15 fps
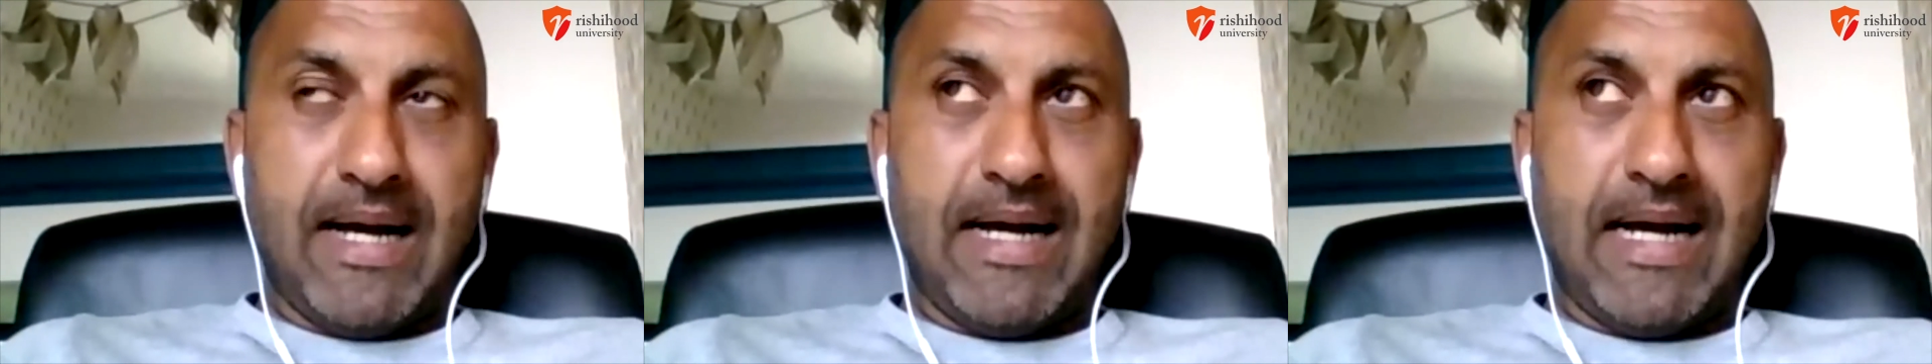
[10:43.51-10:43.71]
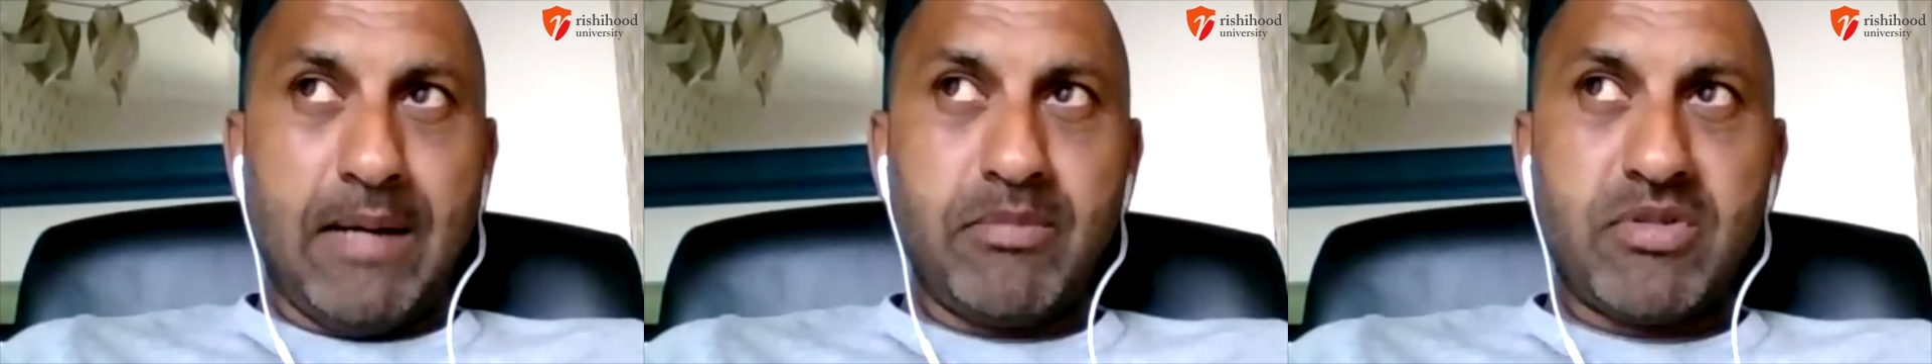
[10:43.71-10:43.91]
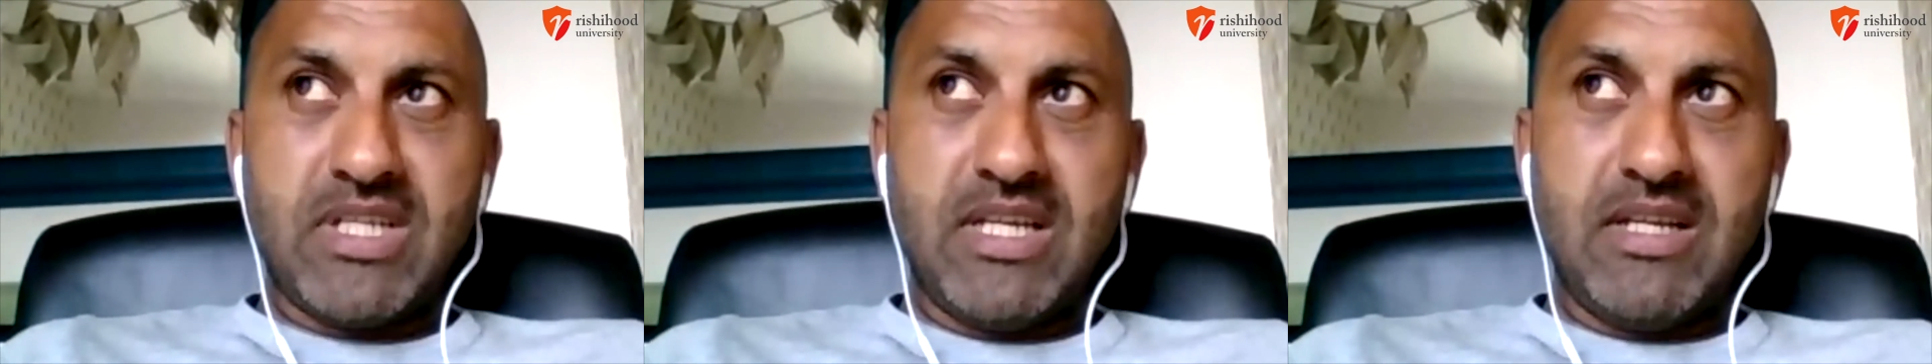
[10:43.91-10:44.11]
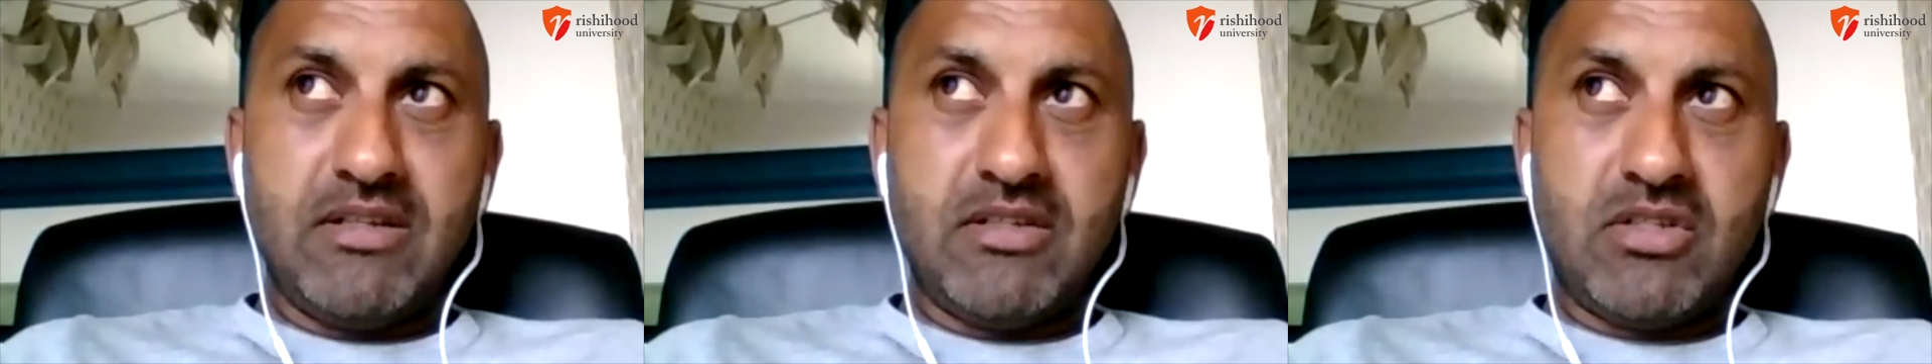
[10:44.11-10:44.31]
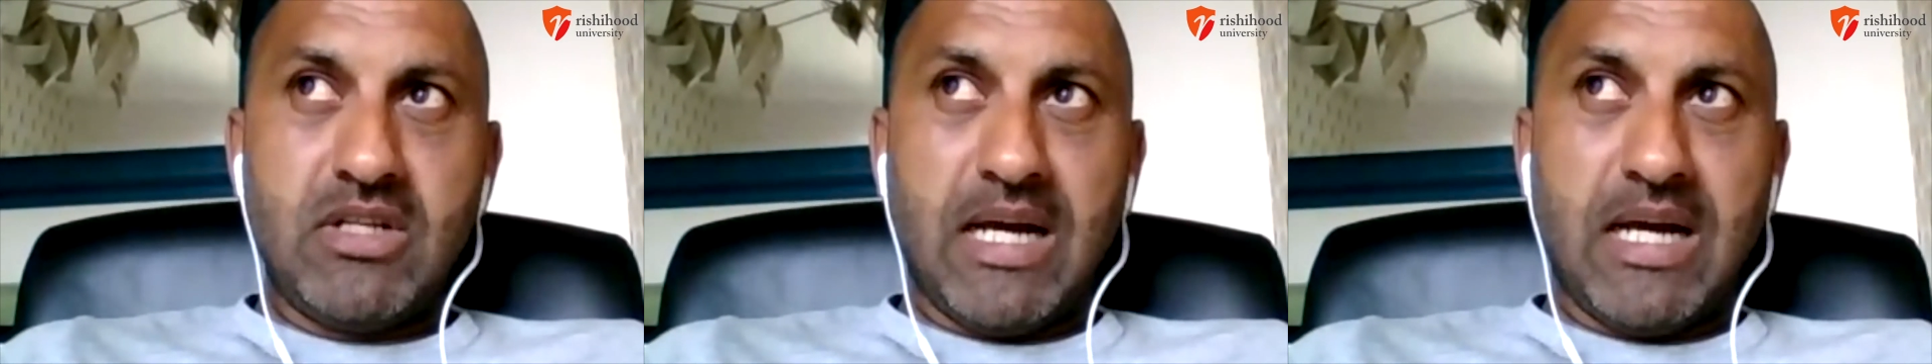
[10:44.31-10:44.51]
I'm
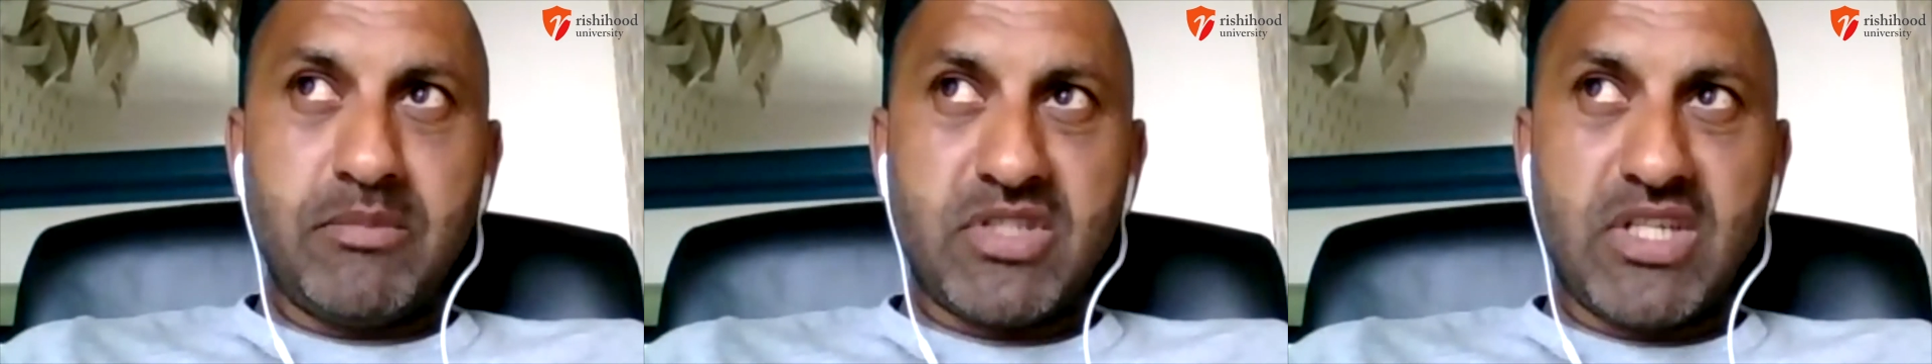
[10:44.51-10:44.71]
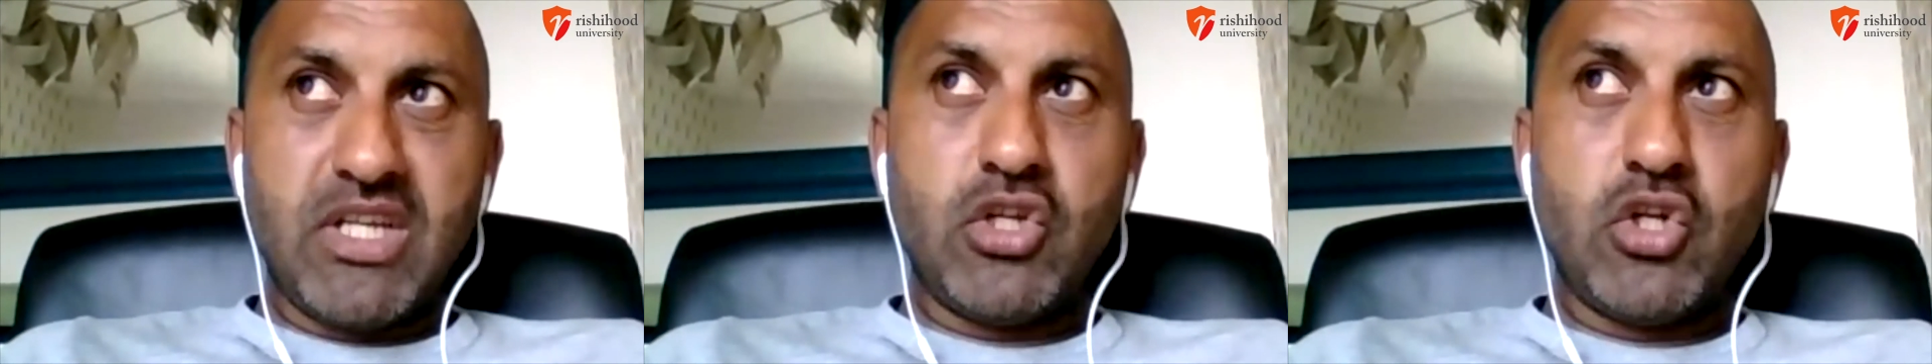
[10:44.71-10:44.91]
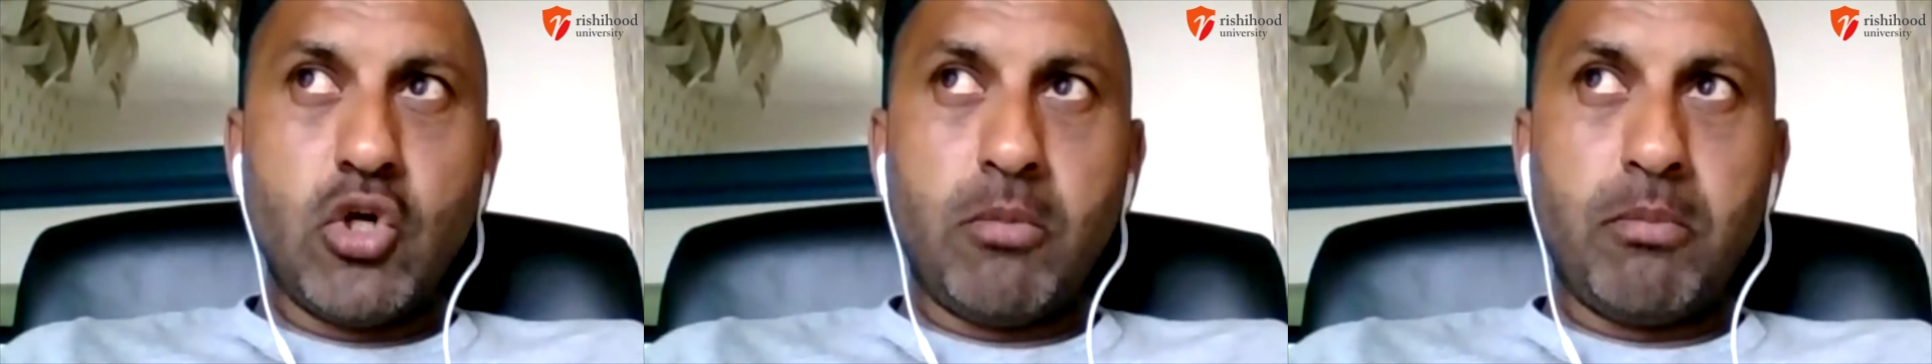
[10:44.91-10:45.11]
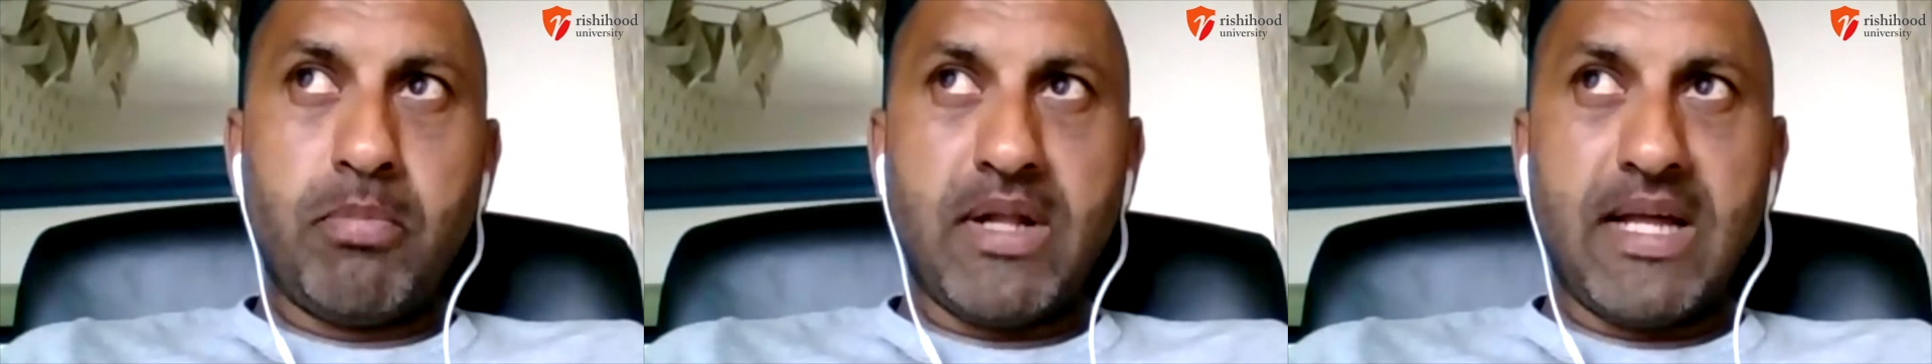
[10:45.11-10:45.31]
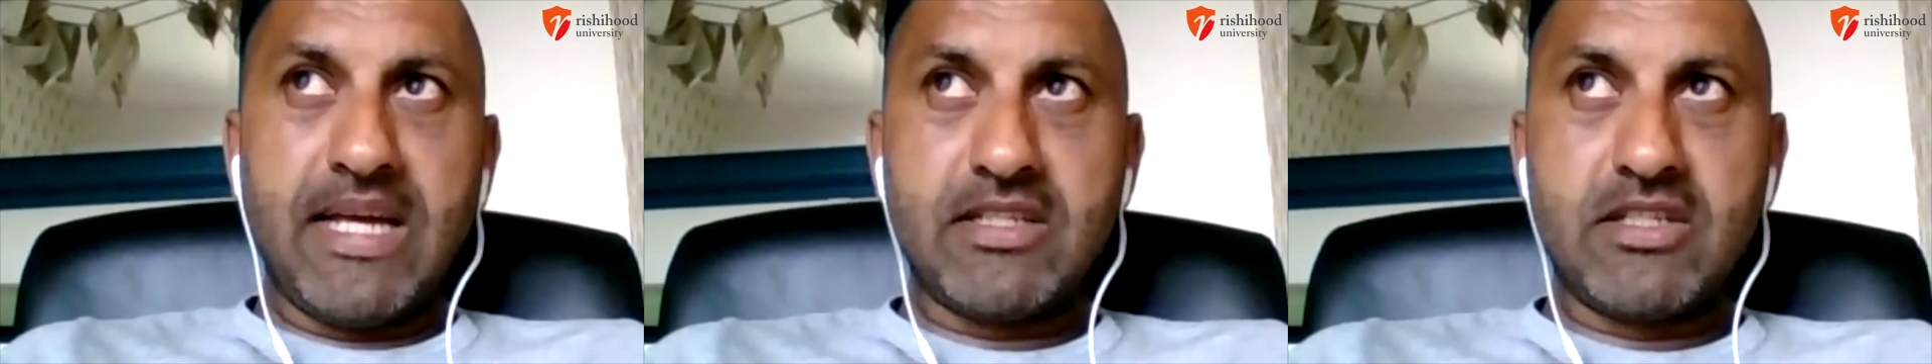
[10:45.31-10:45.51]
seeing young
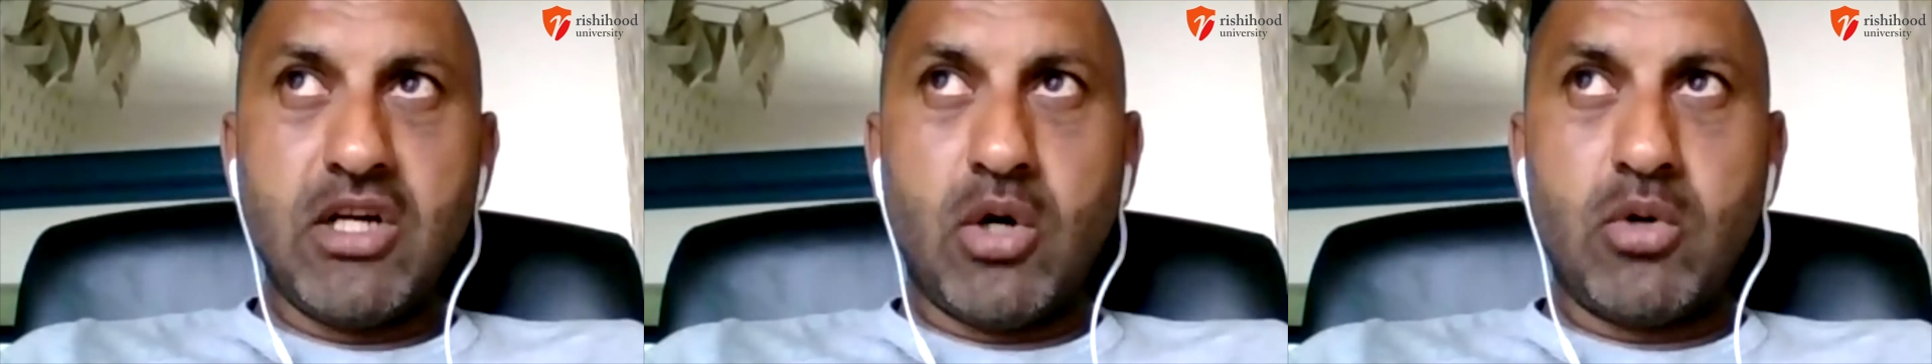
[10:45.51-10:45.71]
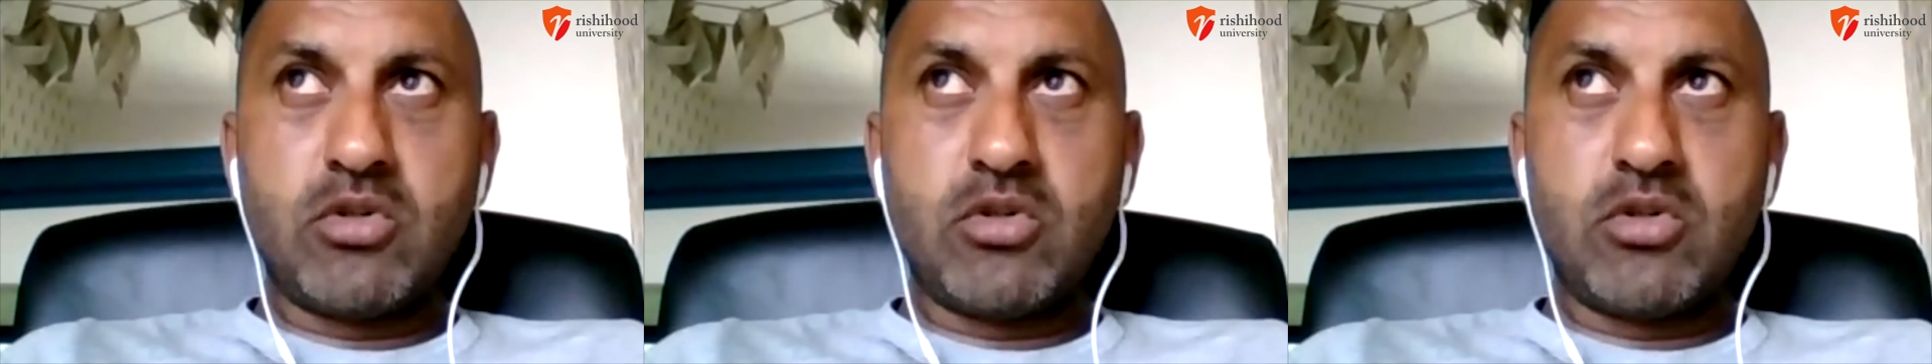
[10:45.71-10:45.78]
players go